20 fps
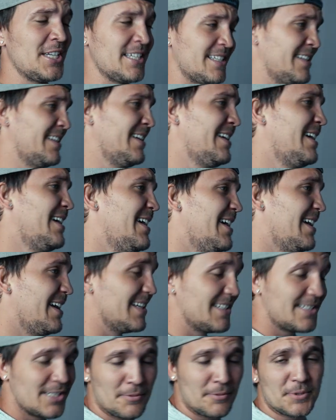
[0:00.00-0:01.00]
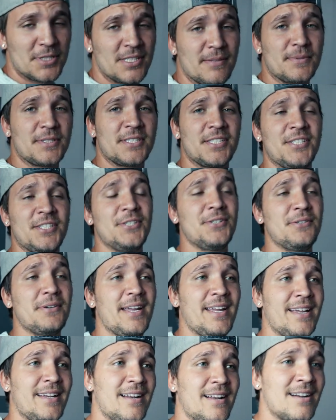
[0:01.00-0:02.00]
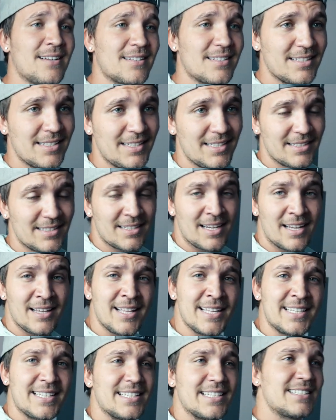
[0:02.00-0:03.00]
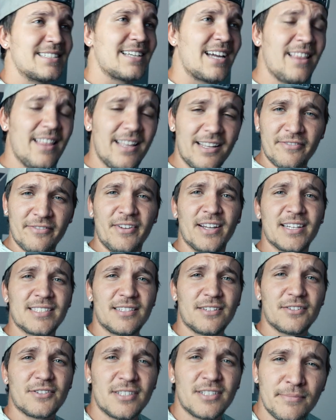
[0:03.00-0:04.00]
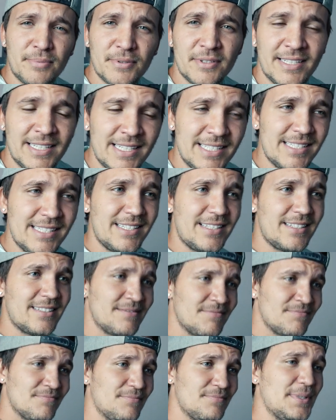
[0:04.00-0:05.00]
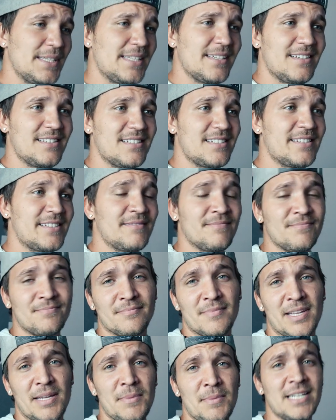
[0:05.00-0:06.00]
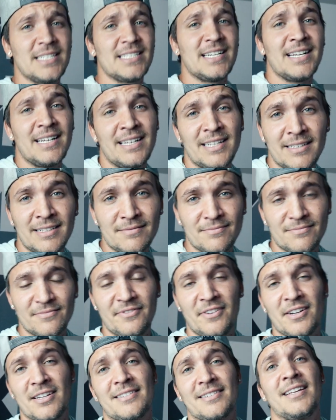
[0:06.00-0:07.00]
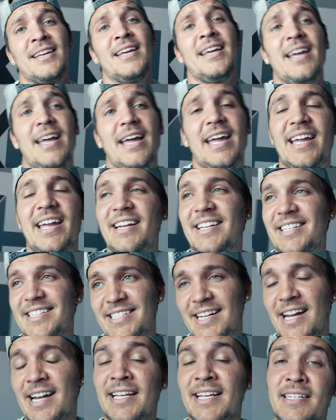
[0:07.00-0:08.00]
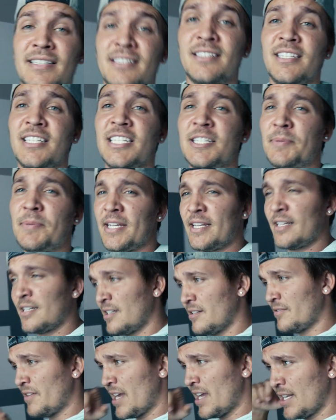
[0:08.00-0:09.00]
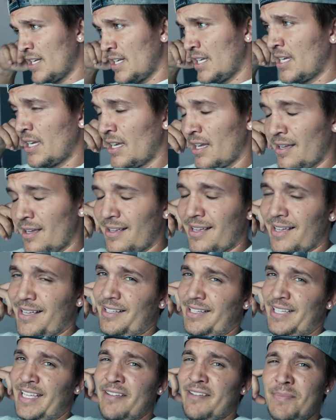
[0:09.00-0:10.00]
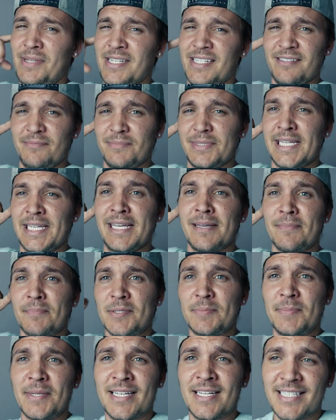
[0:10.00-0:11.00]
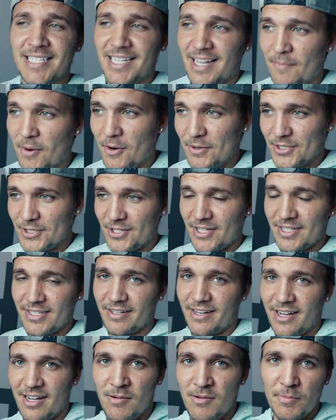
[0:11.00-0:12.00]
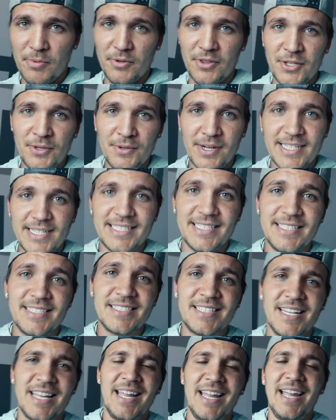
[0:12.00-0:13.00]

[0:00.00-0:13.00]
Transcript: it. It's super simple to do and honestly, I like it. I like effects that are simple and easy because it makes editing fun and exciting. Speaking of editing, give me some tips because like I'm always trying to come up with new ideas